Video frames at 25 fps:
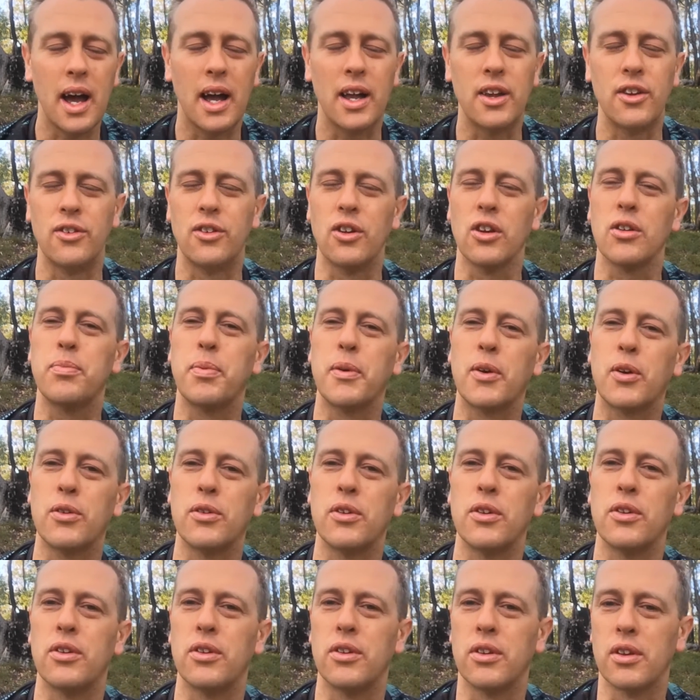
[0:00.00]
and just
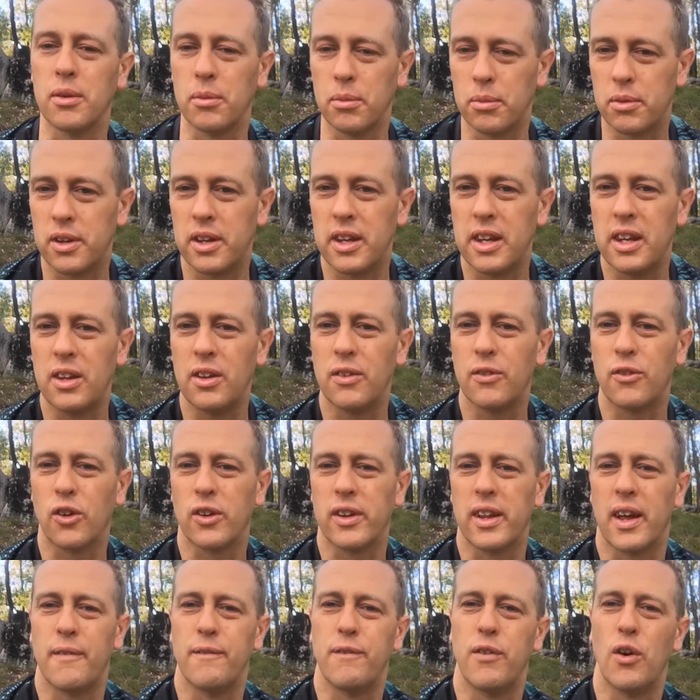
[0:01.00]
because this is obsidian, you've
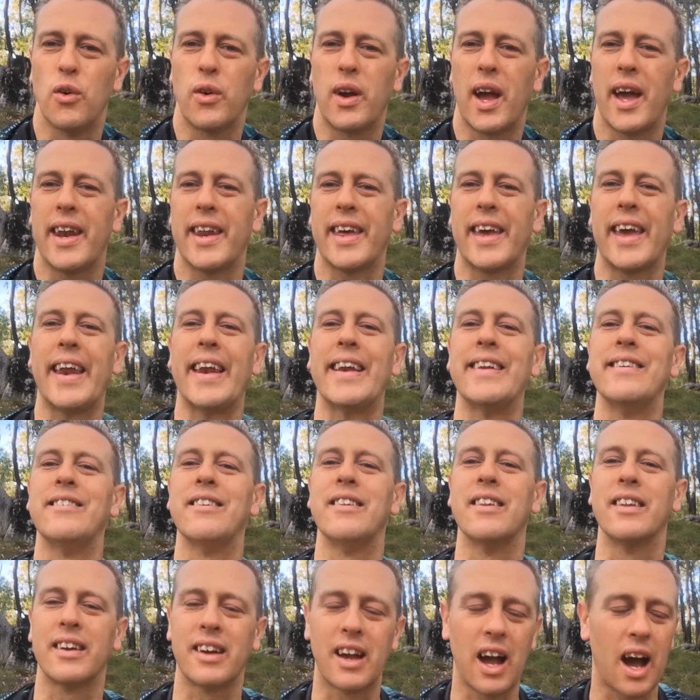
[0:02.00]
got that volcanic
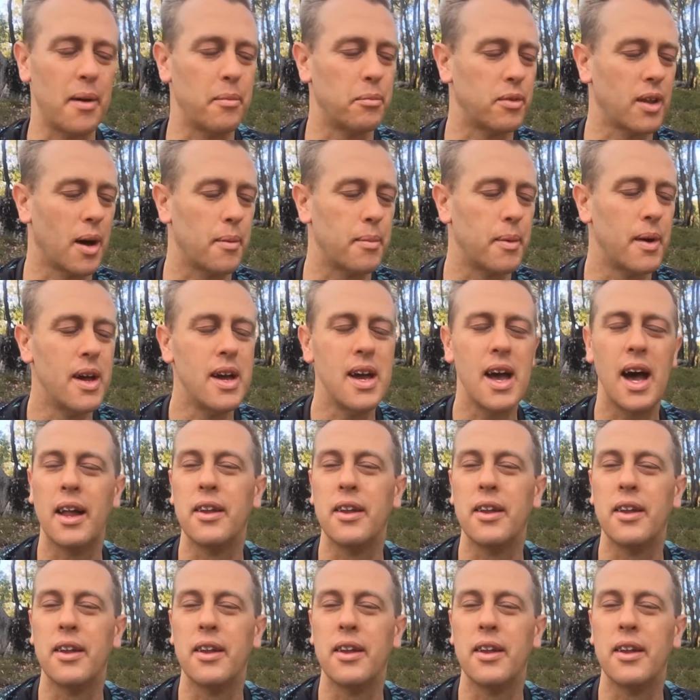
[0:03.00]
energy that comes up,